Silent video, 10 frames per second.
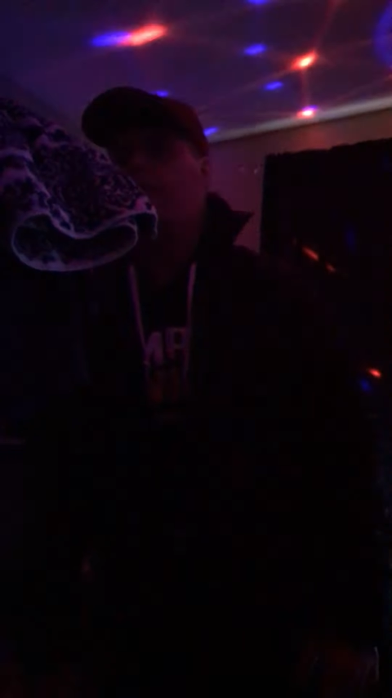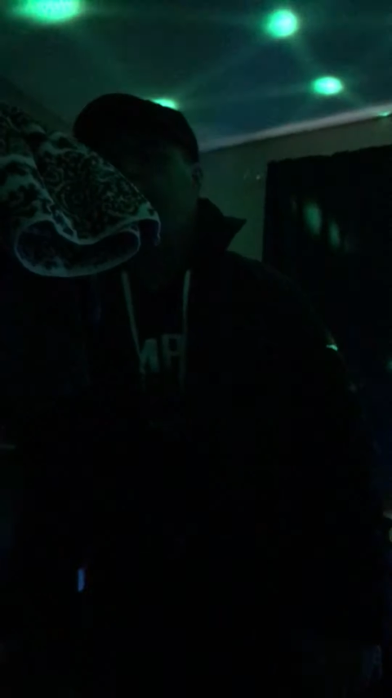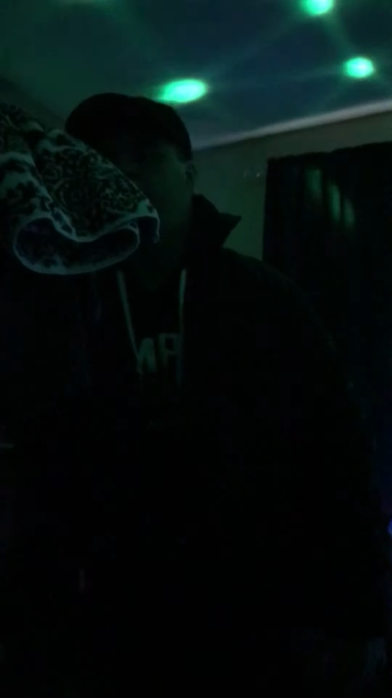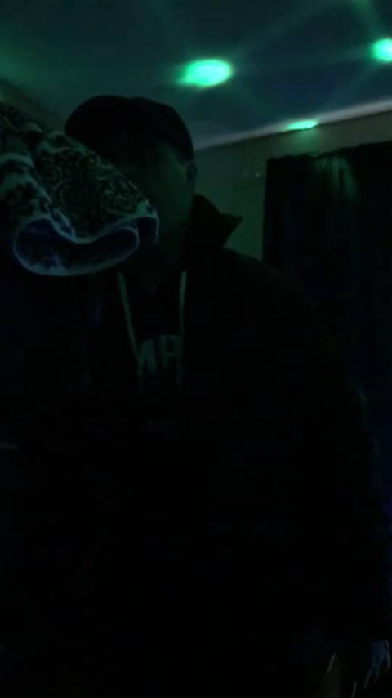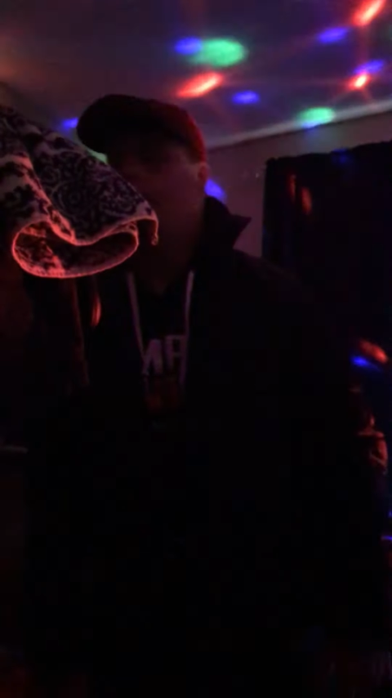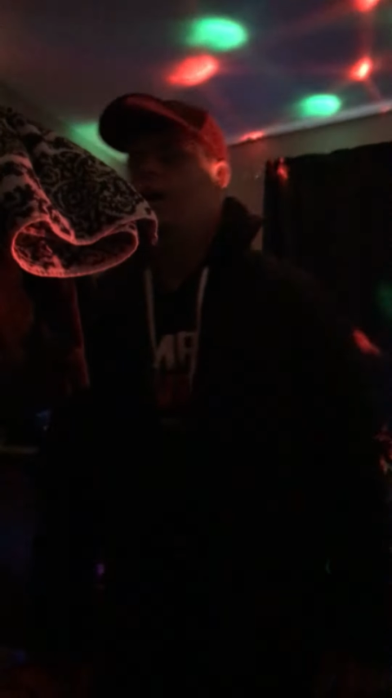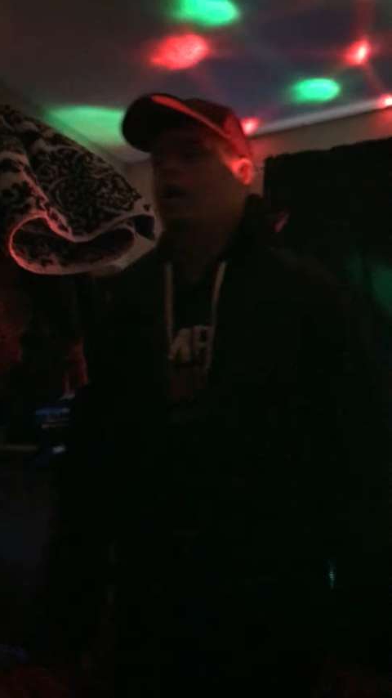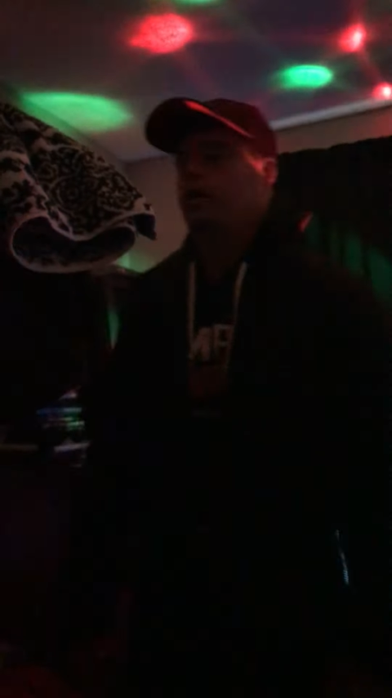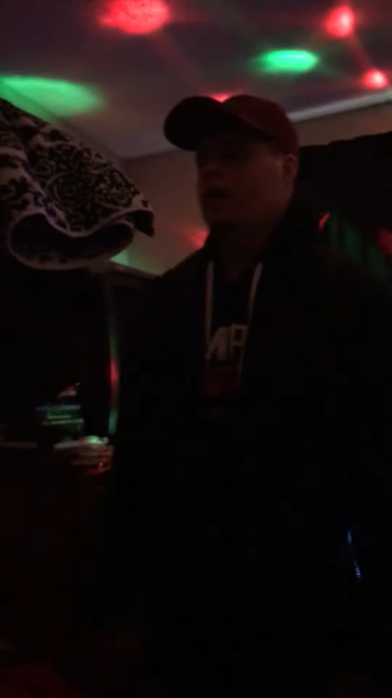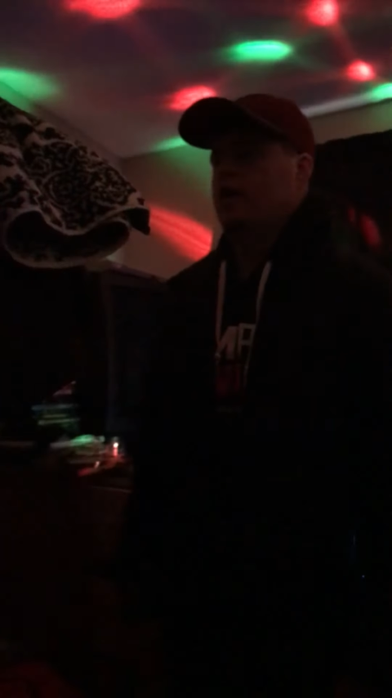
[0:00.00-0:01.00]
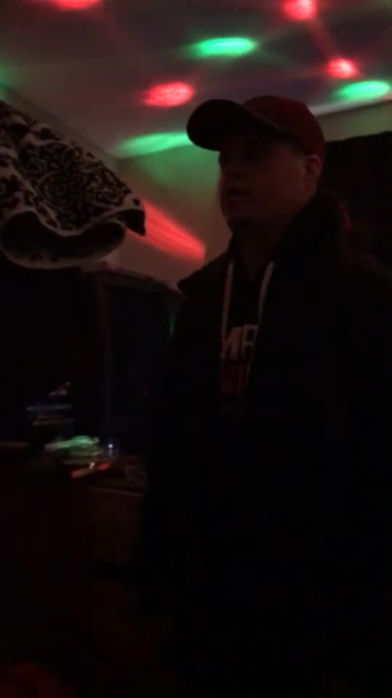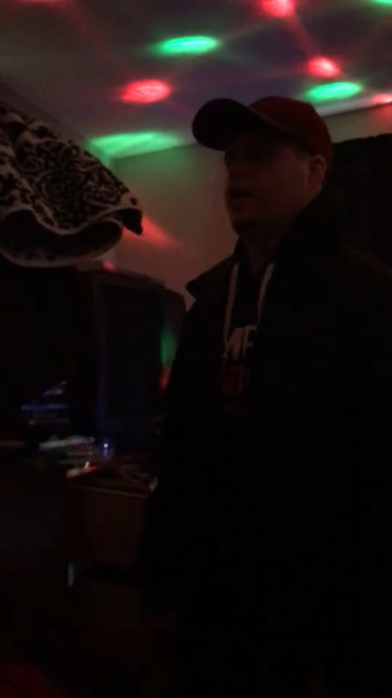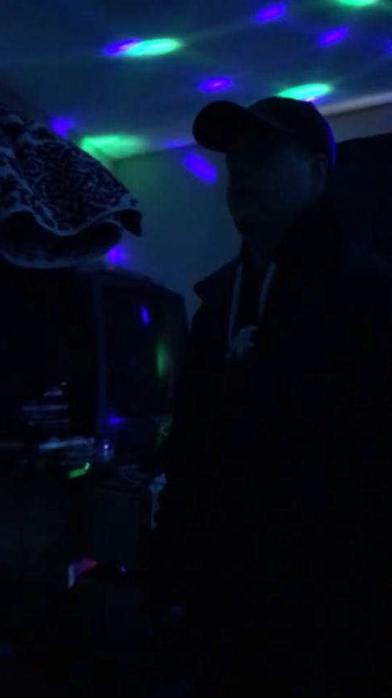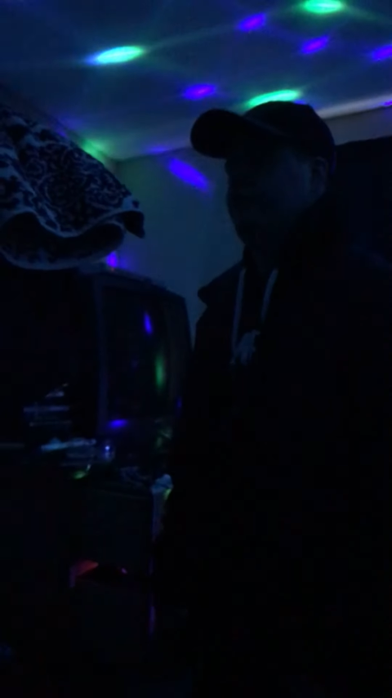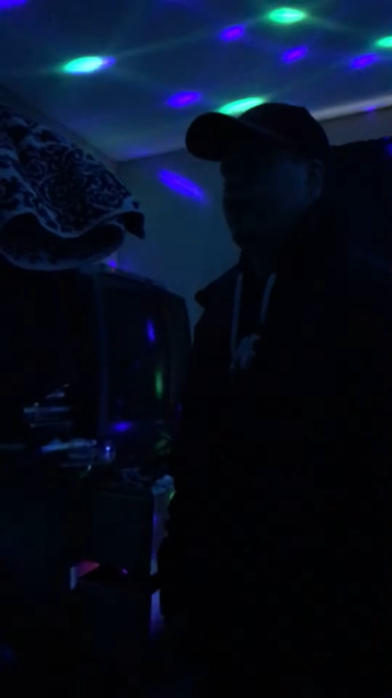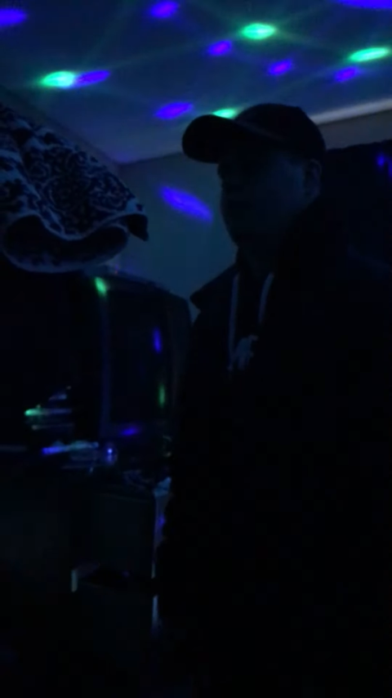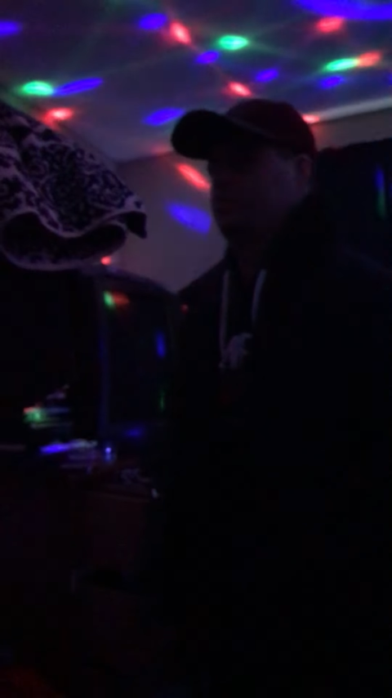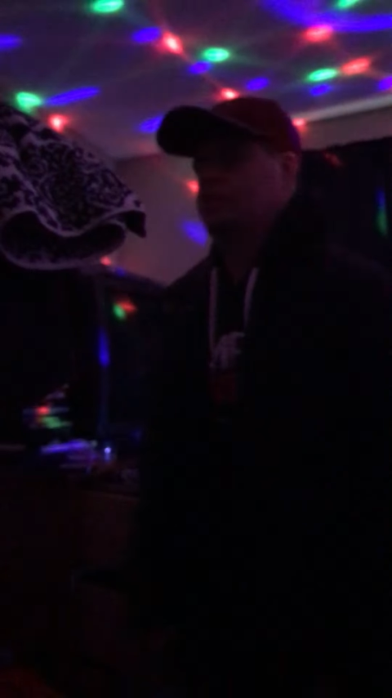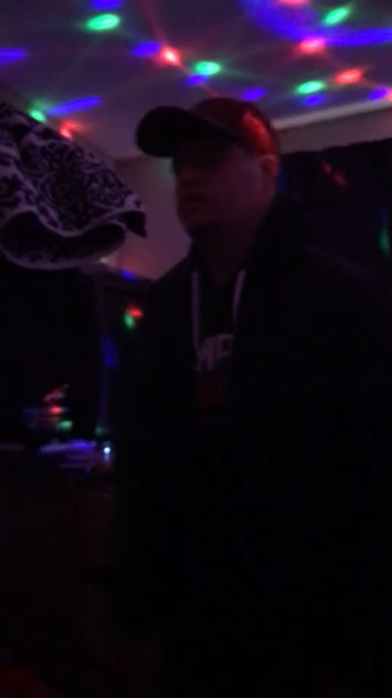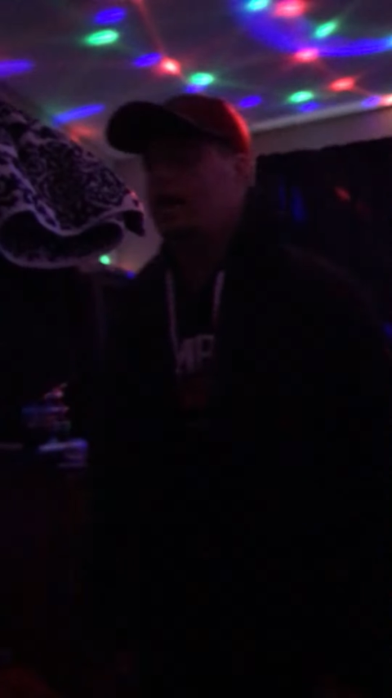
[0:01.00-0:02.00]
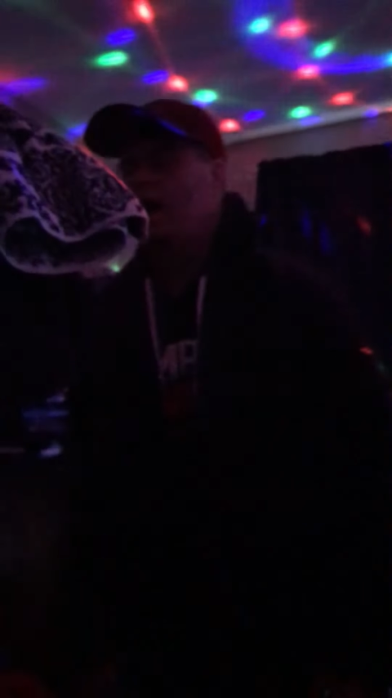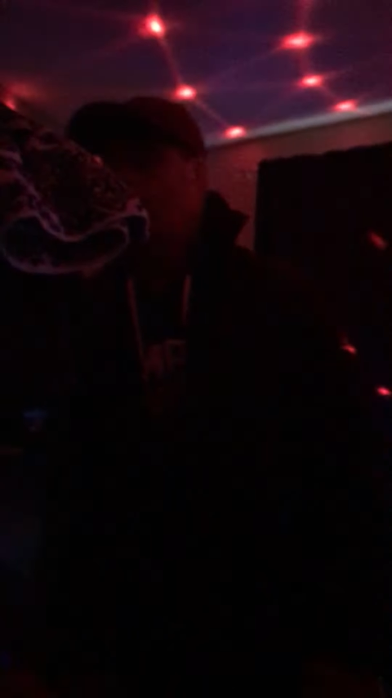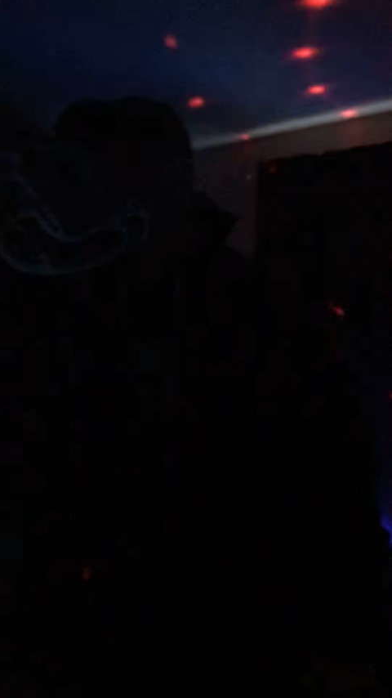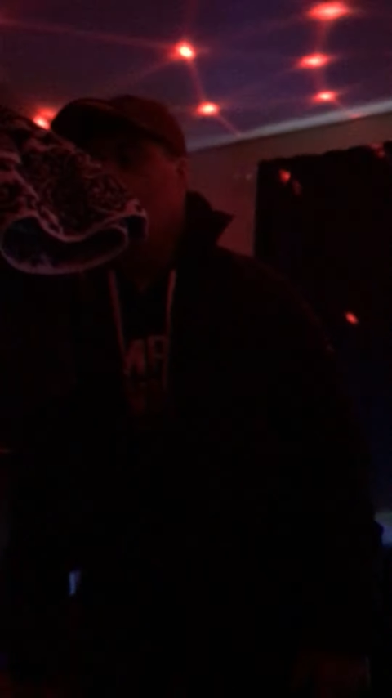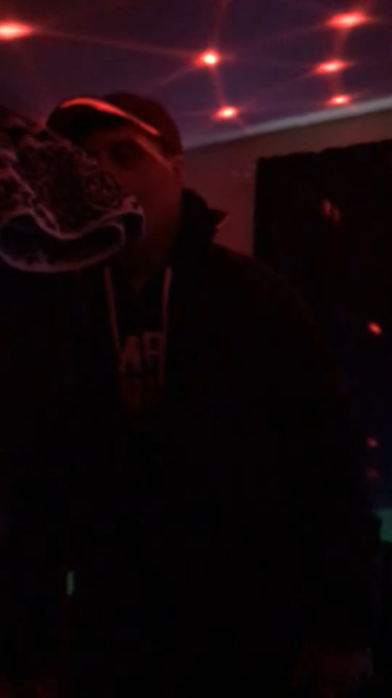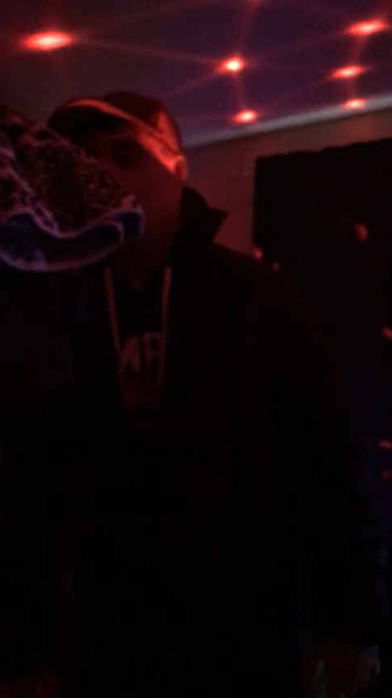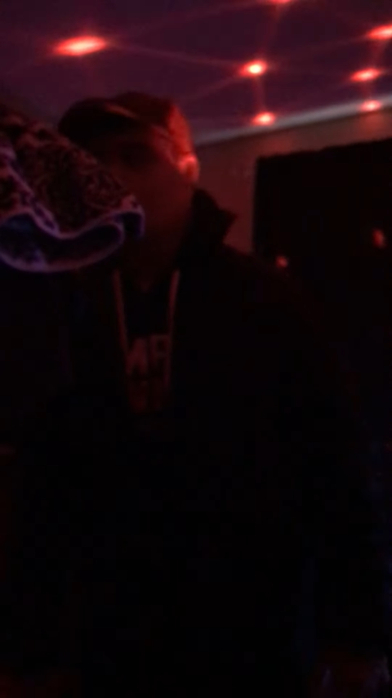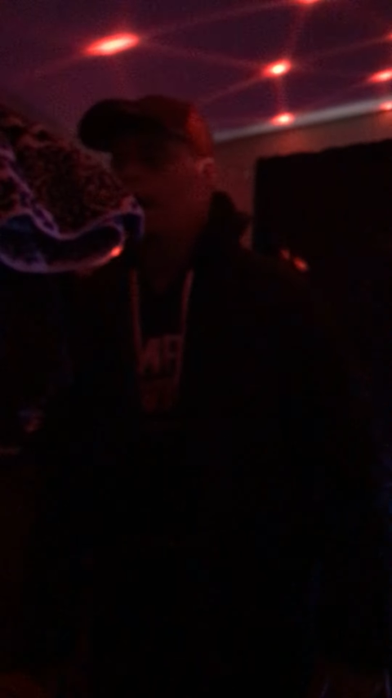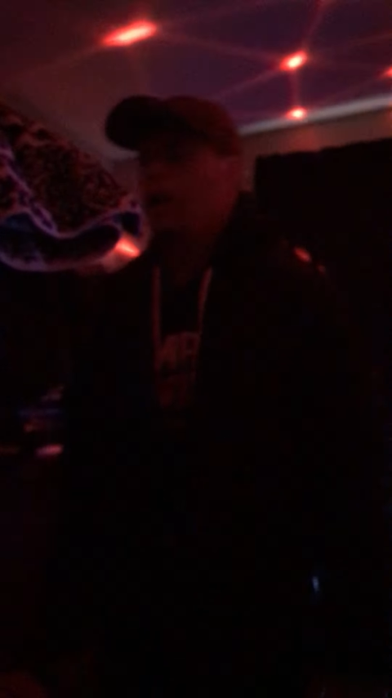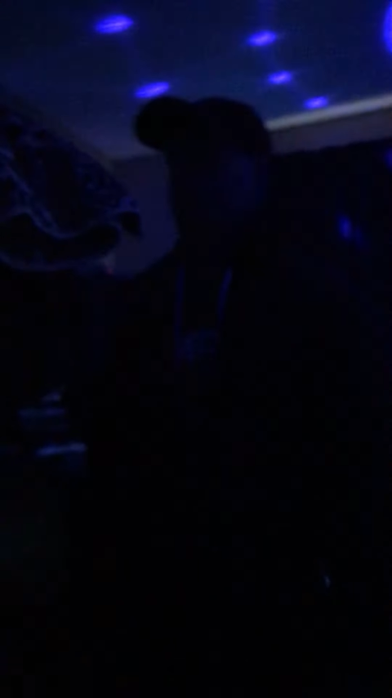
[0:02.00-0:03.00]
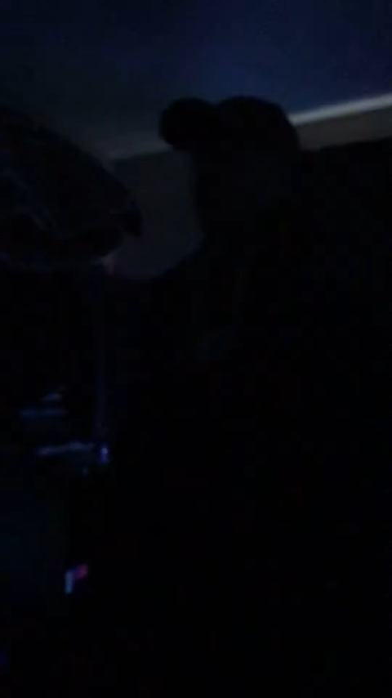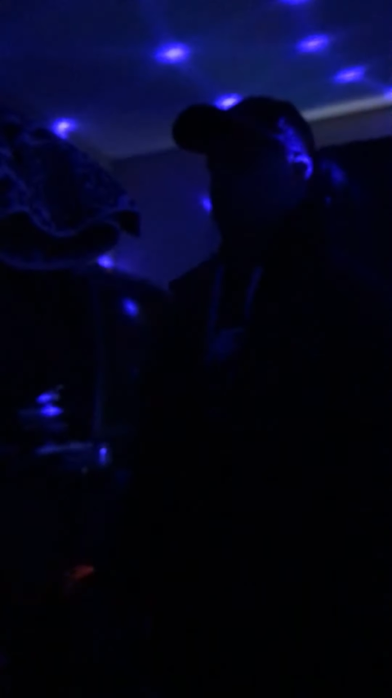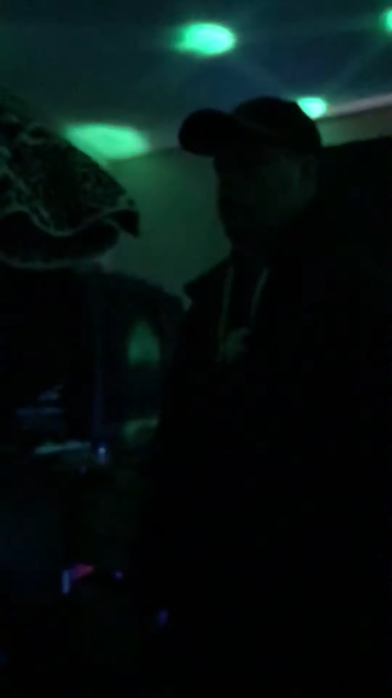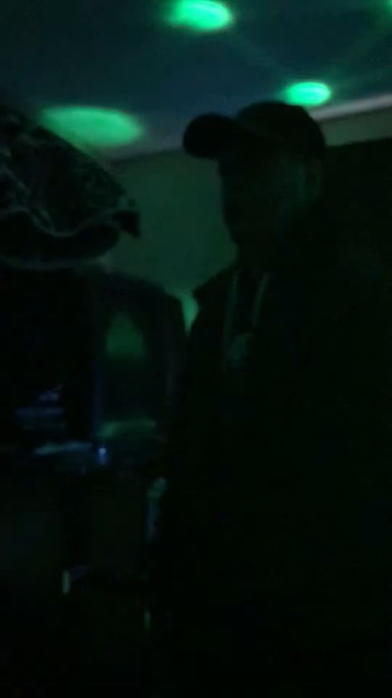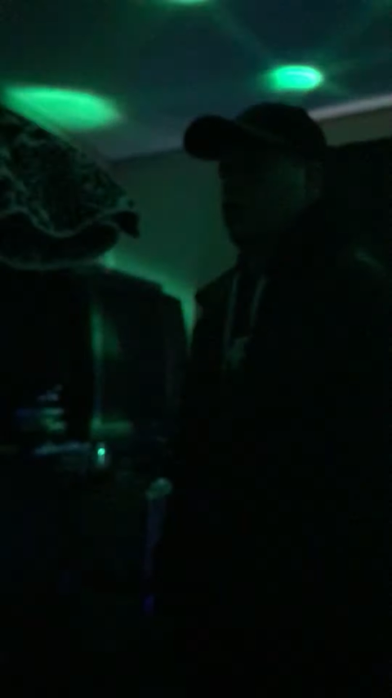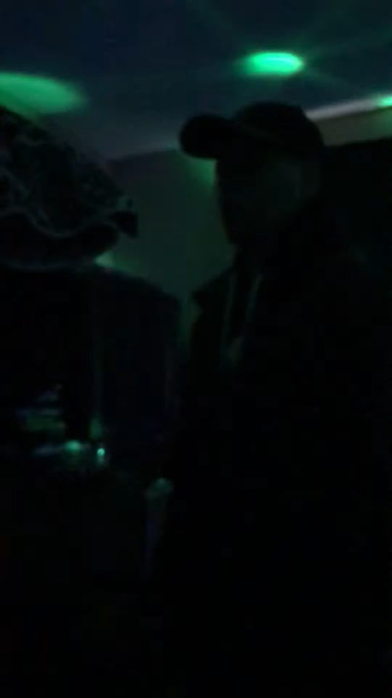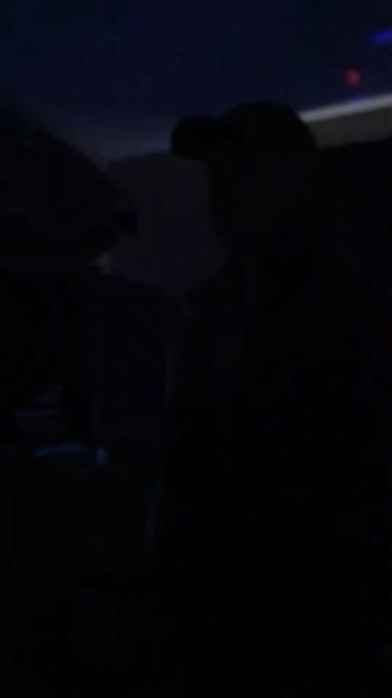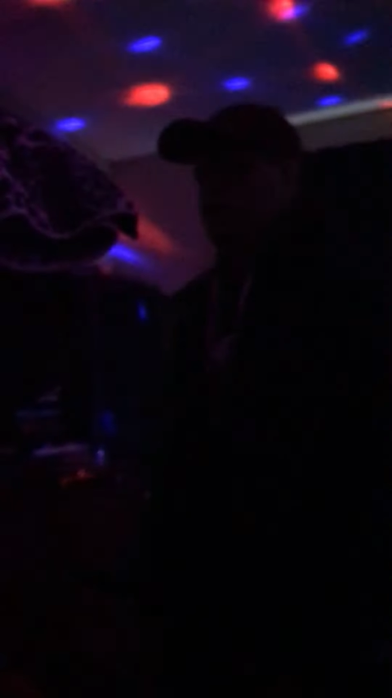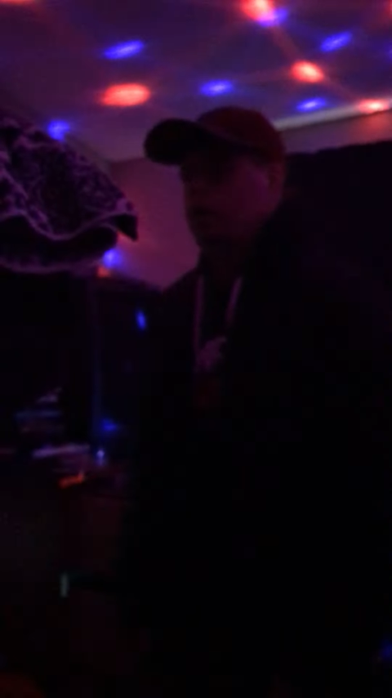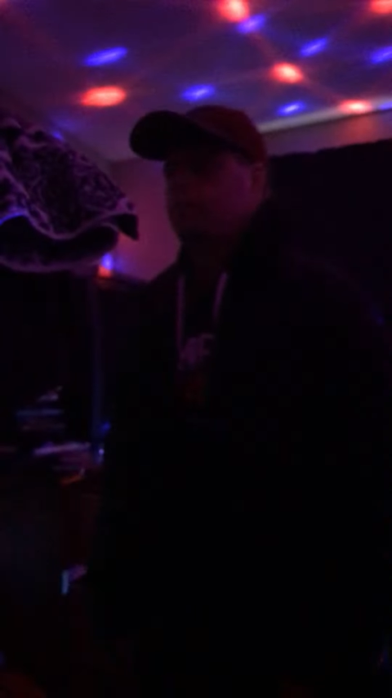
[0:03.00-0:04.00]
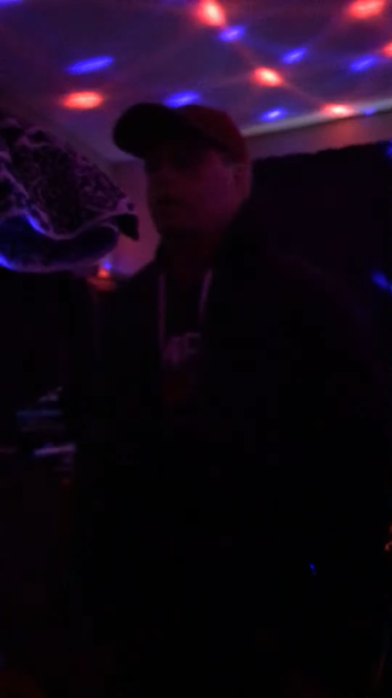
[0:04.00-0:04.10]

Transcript: [unreadable: no face in view]